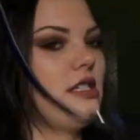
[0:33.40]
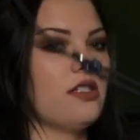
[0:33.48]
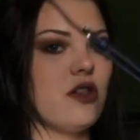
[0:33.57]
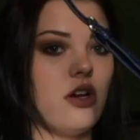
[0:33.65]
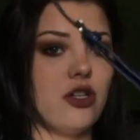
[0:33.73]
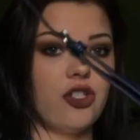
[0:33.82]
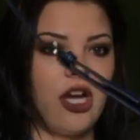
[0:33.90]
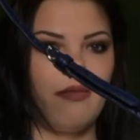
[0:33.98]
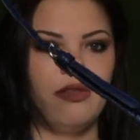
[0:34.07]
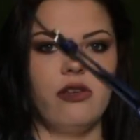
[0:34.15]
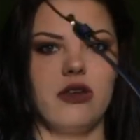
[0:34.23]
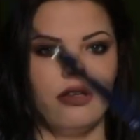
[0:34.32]
this long
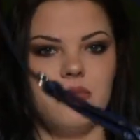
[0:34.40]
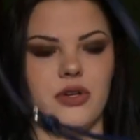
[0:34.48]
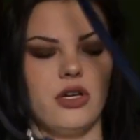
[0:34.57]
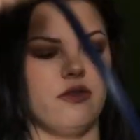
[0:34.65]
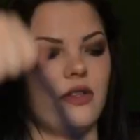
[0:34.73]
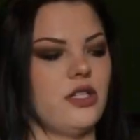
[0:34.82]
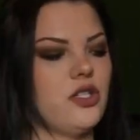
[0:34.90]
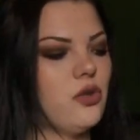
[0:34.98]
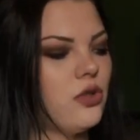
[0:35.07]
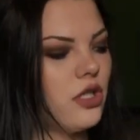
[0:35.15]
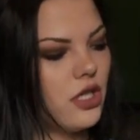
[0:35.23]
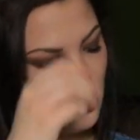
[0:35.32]
strap that you can put over the
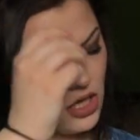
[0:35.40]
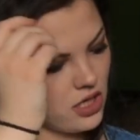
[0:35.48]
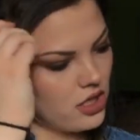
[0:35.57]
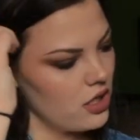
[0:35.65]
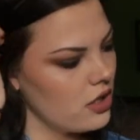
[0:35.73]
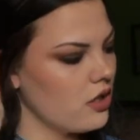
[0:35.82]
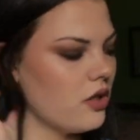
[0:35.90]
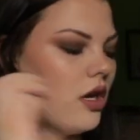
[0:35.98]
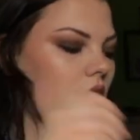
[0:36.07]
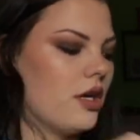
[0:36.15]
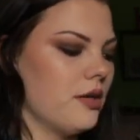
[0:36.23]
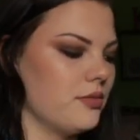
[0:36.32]
shoulder.
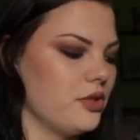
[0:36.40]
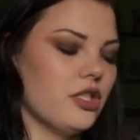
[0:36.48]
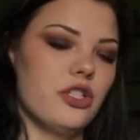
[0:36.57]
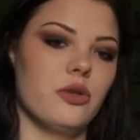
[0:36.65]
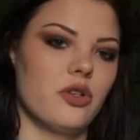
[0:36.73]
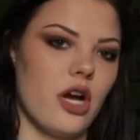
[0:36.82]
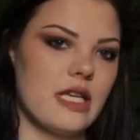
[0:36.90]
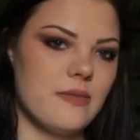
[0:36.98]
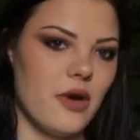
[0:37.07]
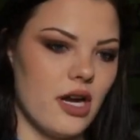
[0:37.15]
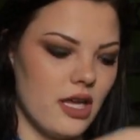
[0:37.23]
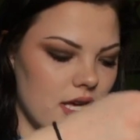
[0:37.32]
You can do
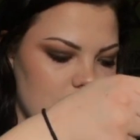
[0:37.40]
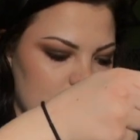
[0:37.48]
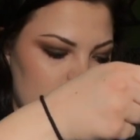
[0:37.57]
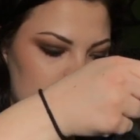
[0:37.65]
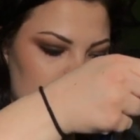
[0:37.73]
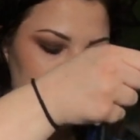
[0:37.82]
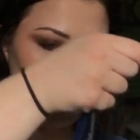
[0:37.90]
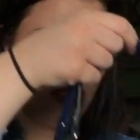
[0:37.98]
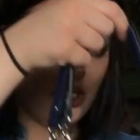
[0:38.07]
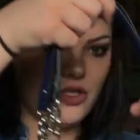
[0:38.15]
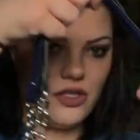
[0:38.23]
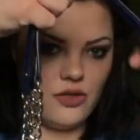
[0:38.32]
crossbody, and there's also
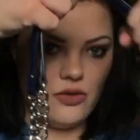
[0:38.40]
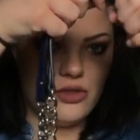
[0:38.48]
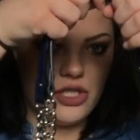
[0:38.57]
these two